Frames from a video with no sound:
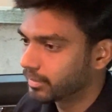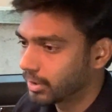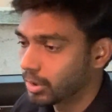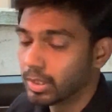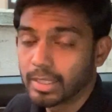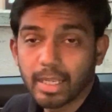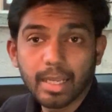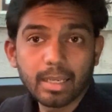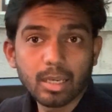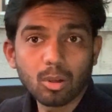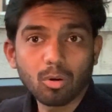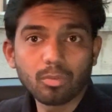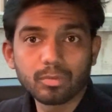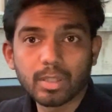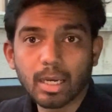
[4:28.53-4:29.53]
you'll take
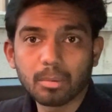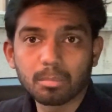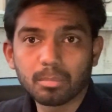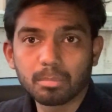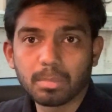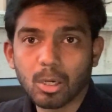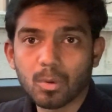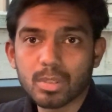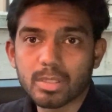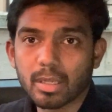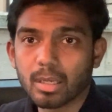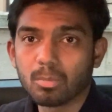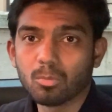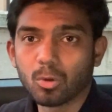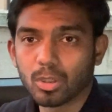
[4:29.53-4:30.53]
care of that power
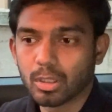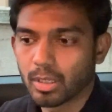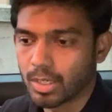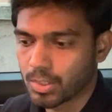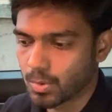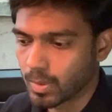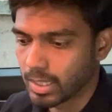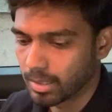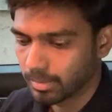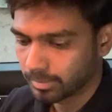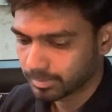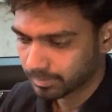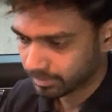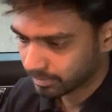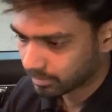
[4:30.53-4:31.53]
steering motor as well.
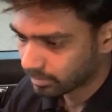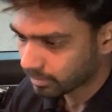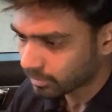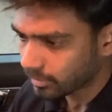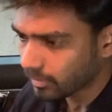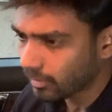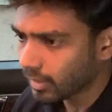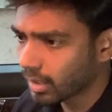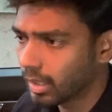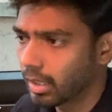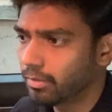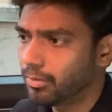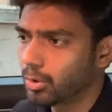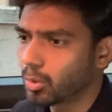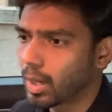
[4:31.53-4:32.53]

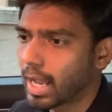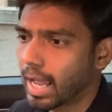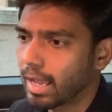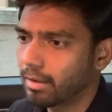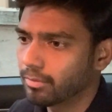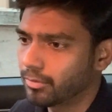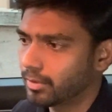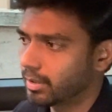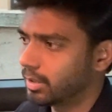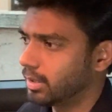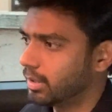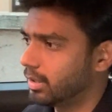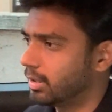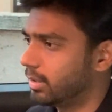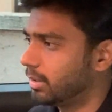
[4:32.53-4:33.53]
If you have
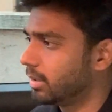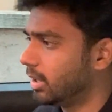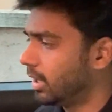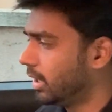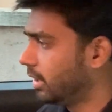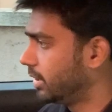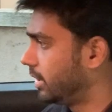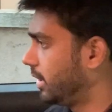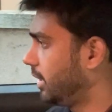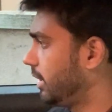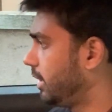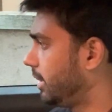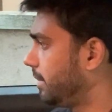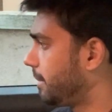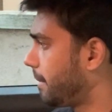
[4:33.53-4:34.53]

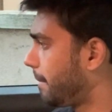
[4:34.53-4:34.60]
the